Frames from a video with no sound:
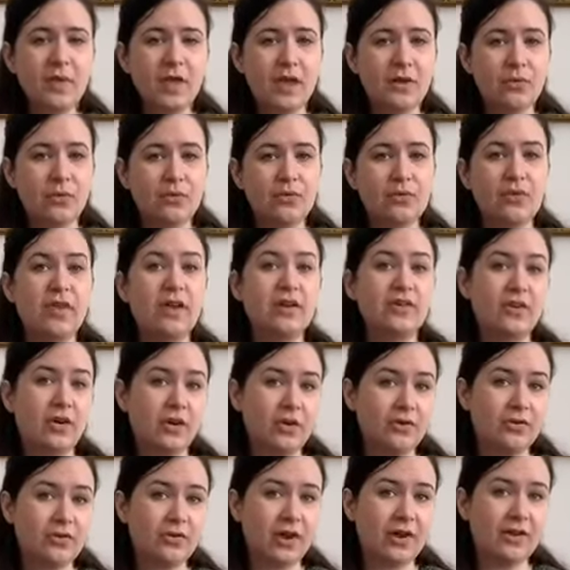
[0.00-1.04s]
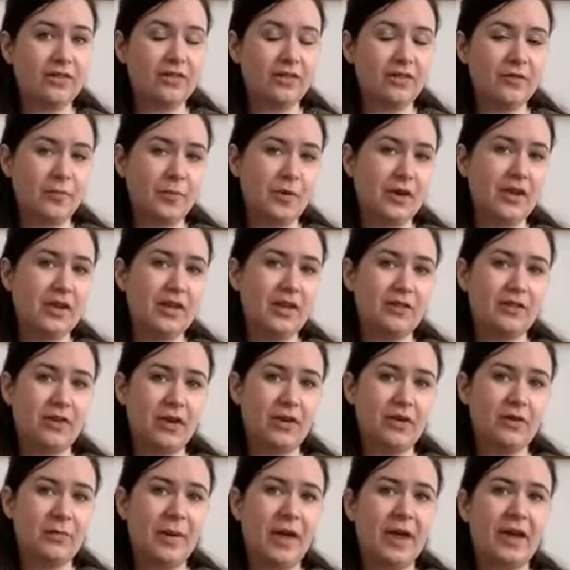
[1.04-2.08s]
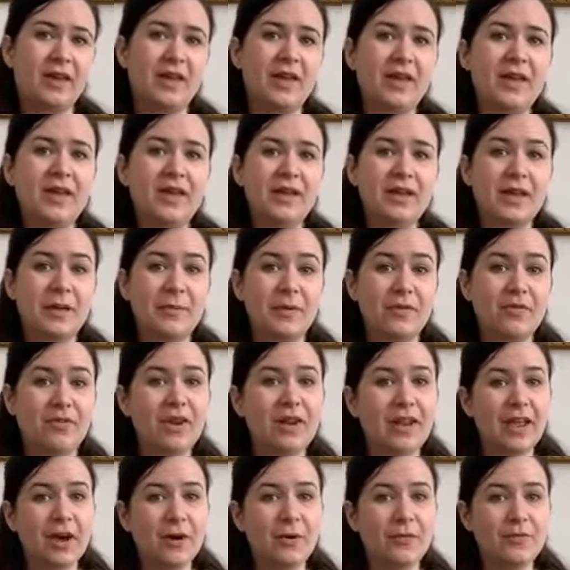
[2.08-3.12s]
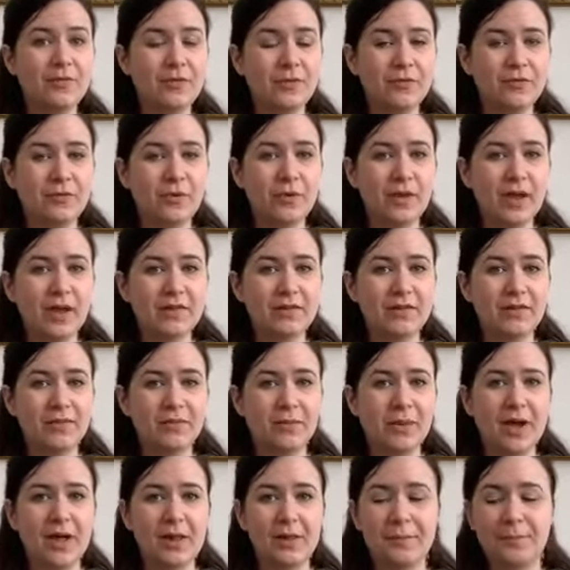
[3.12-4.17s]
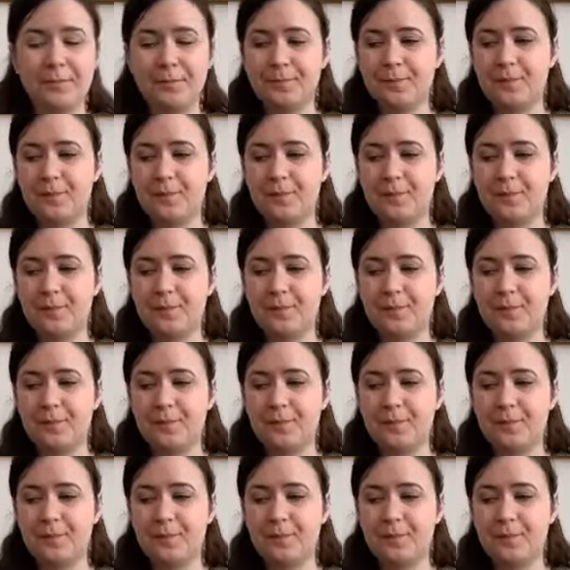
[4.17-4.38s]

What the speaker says: and also that toe stretch of bringing the toes back can be really helpful for that as well.